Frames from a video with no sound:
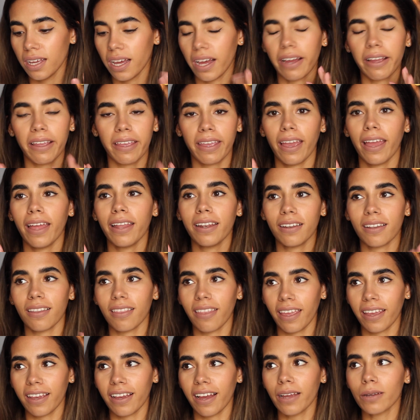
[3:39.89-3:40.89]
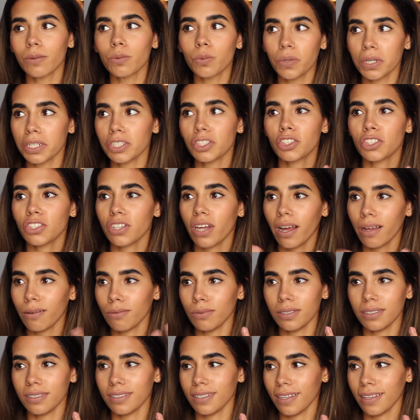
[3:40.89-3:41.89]
Again, like I wish I
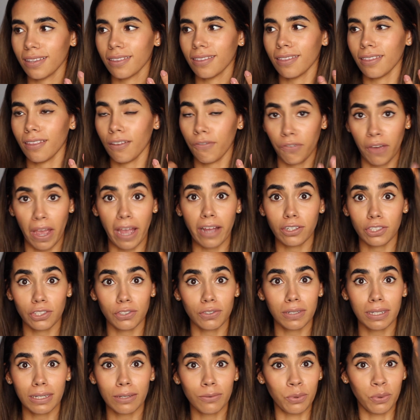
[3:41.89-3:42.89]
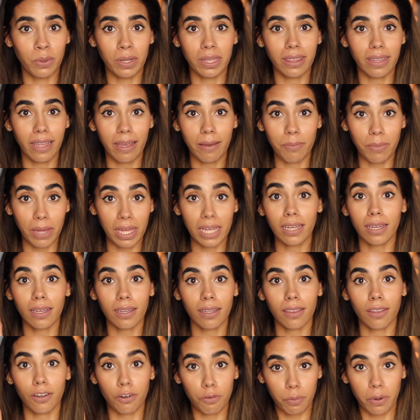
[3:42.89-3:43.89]
was in the factory when they
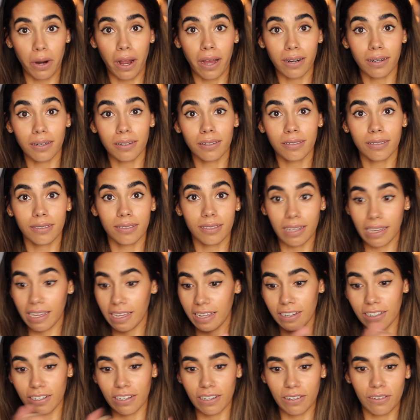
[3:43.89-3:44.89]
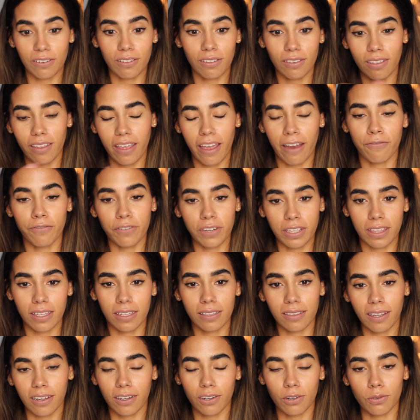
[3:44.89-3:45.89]
make their products and
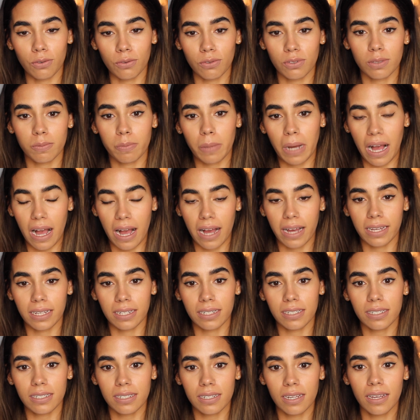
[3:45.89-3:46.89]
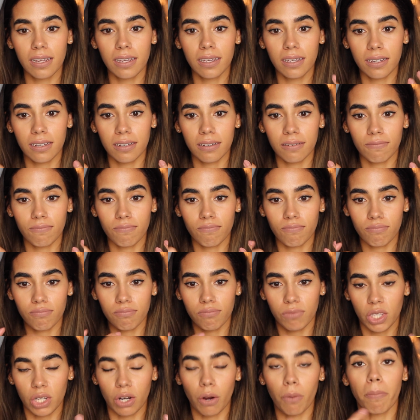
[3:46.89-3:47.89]
everything that goes behind,
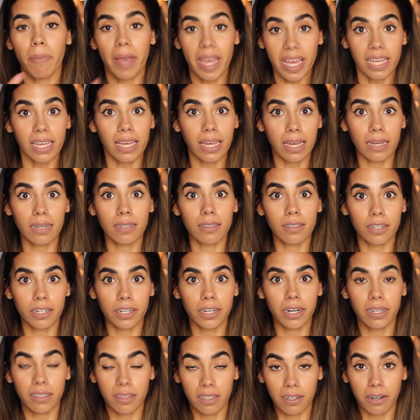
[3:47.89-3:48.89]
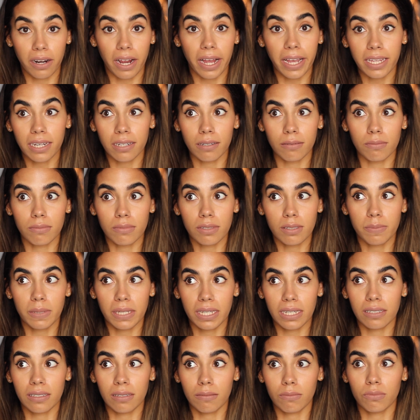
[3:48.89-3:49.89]
making their items,
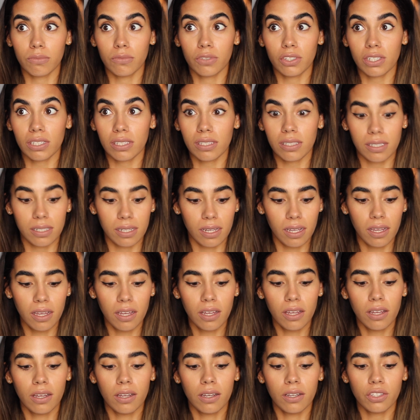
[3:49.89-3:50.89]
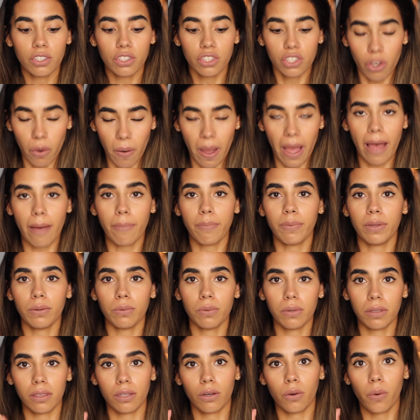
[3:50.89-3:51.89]
because I'm just so happy
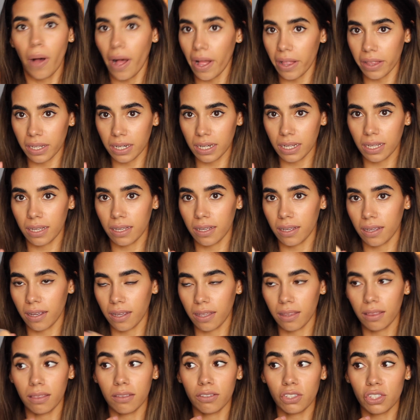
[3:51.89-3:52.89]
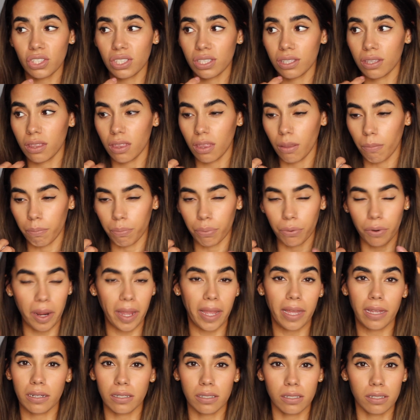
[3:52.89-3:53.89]
with the quality and just the
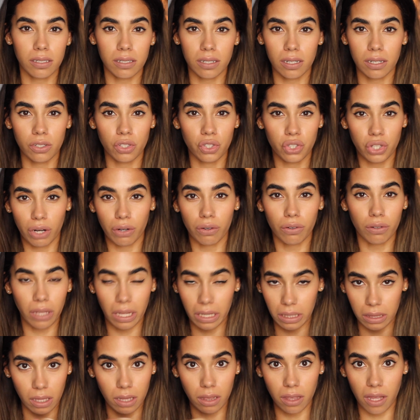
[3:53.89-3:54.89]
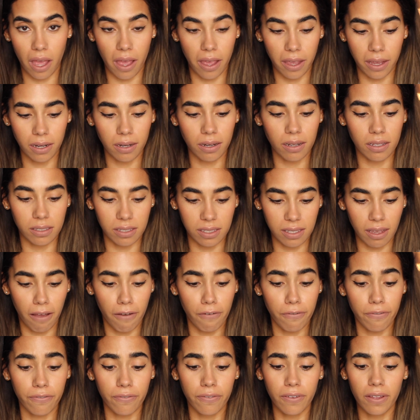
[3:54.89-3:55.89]
brand in general, like the line
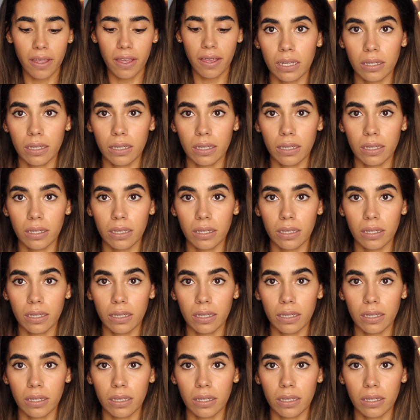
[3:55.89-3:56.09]
itself.